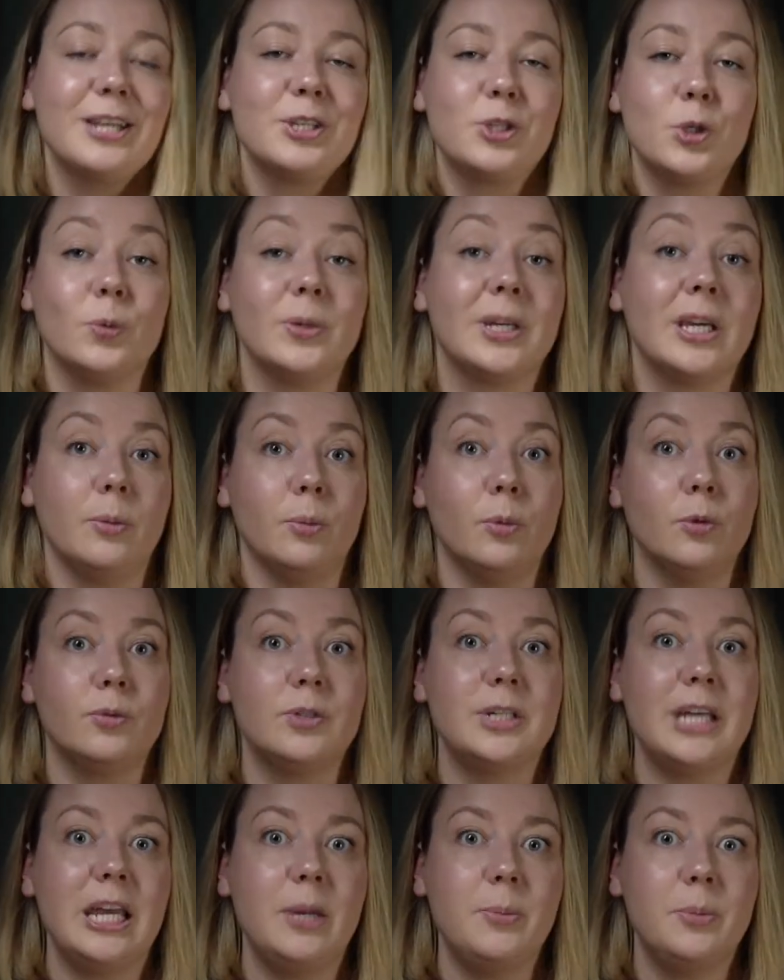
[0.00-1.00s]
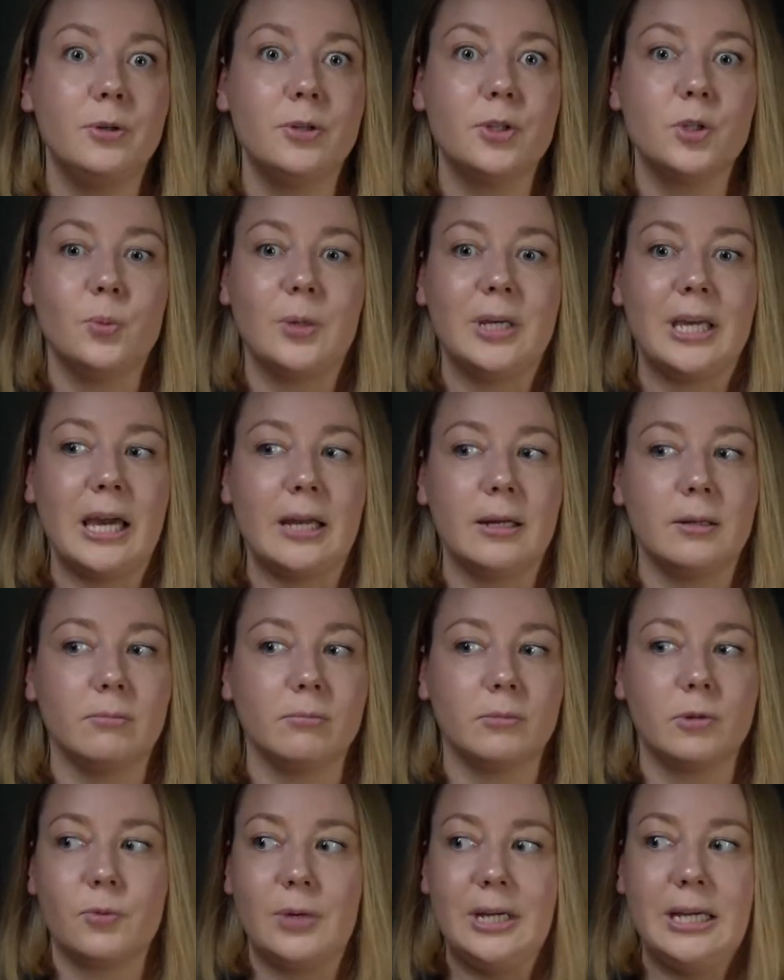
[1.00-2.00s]
so we can move tables, we
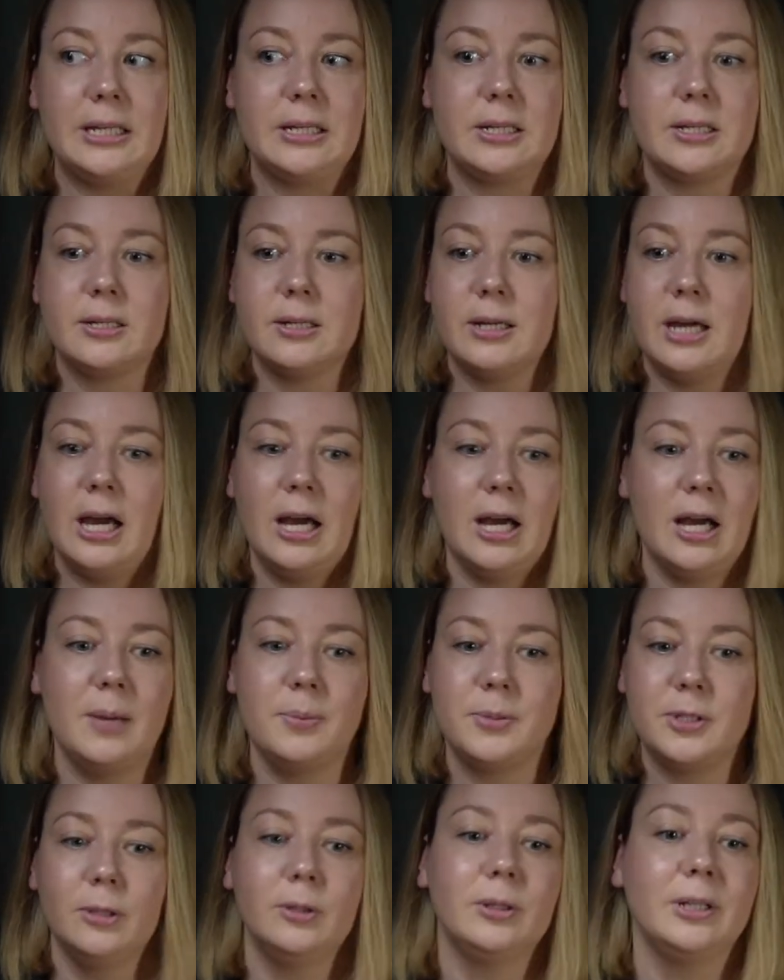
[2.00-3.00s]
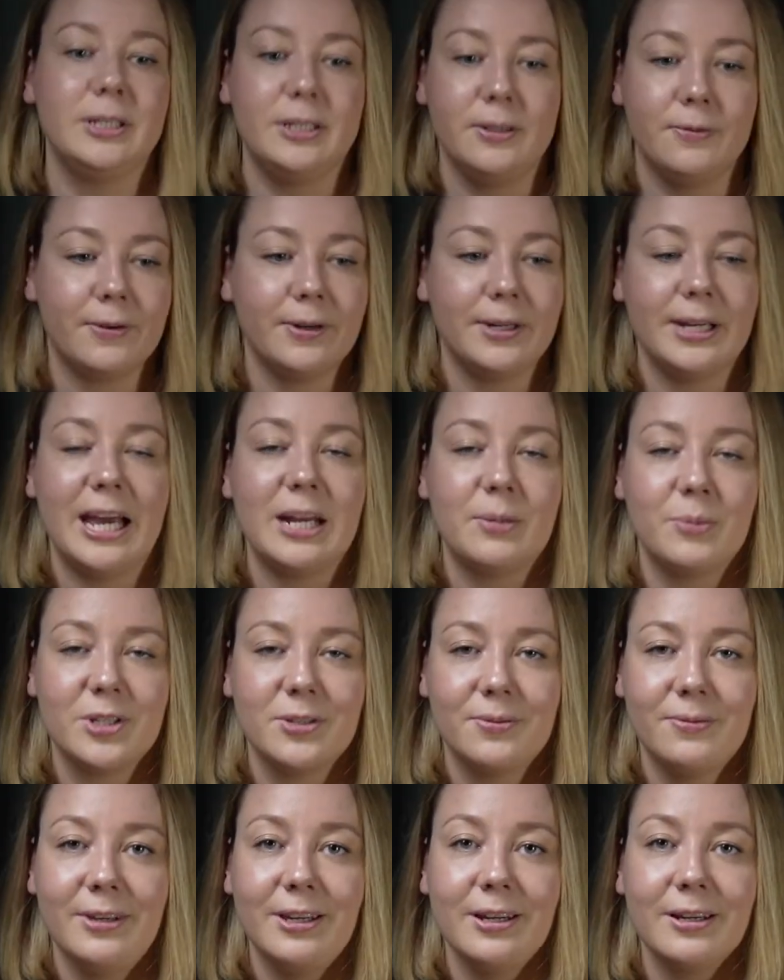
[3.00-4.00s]
can create absolutely different
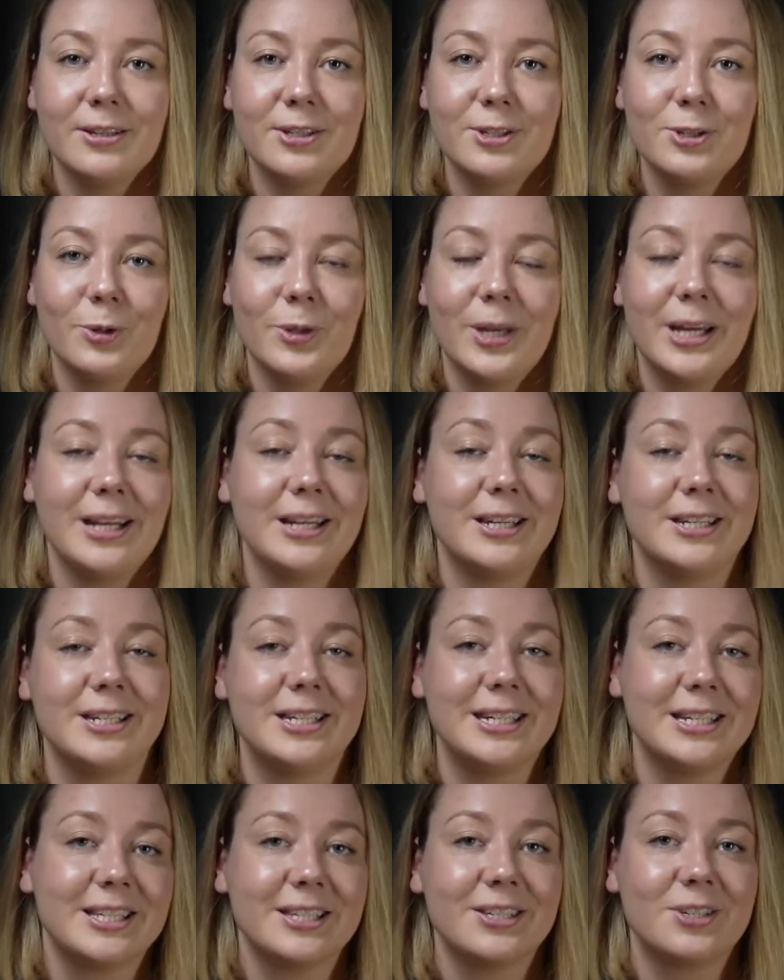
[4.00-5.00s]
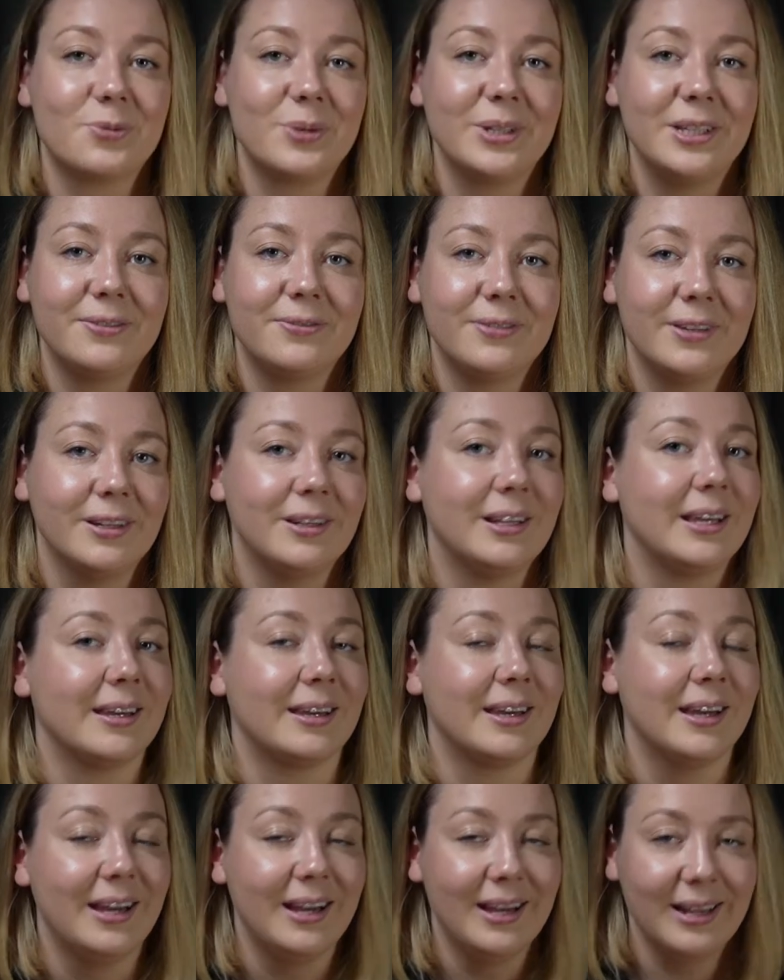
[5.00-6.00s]
atmosphere so that it doesn't really feel
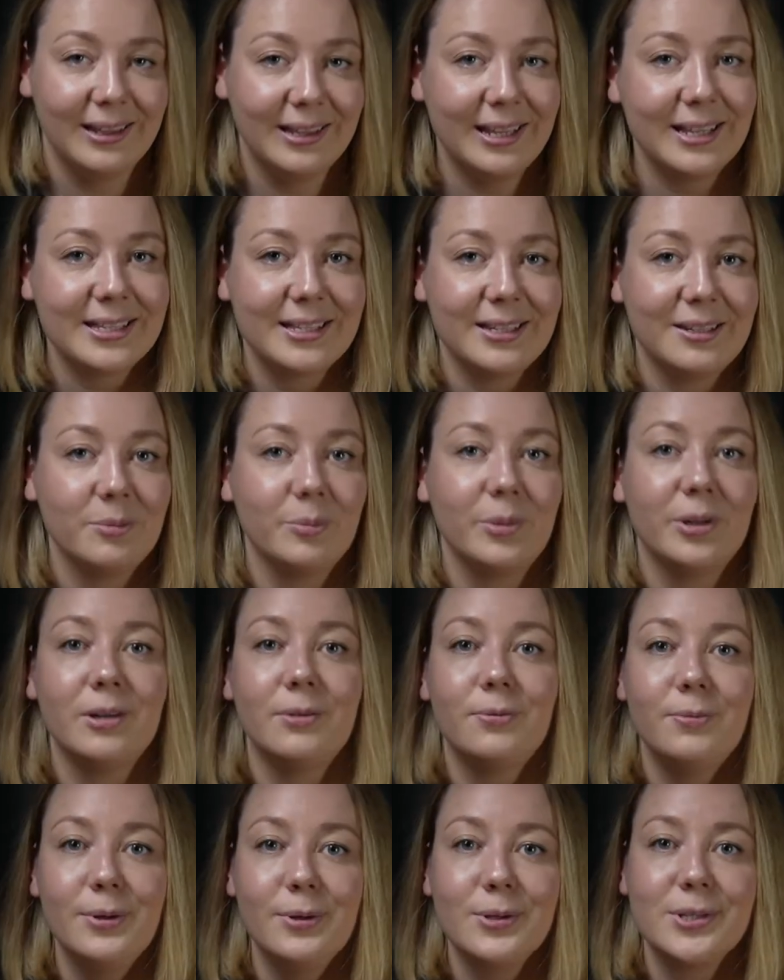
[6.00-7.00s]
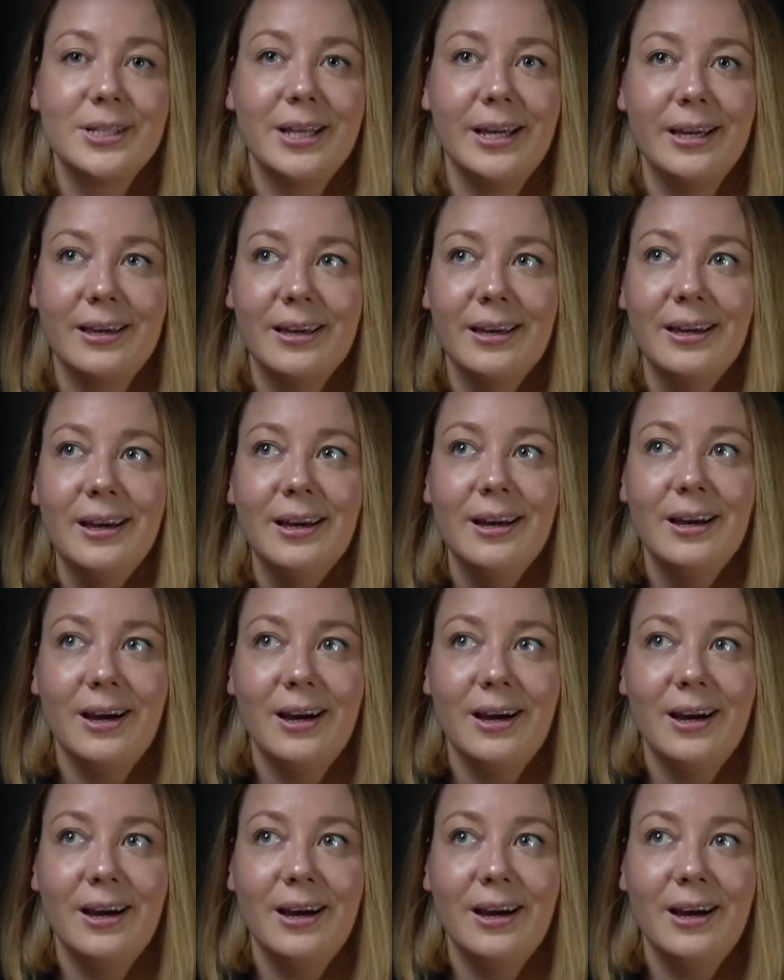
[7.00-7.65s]
like lesson, but it feels like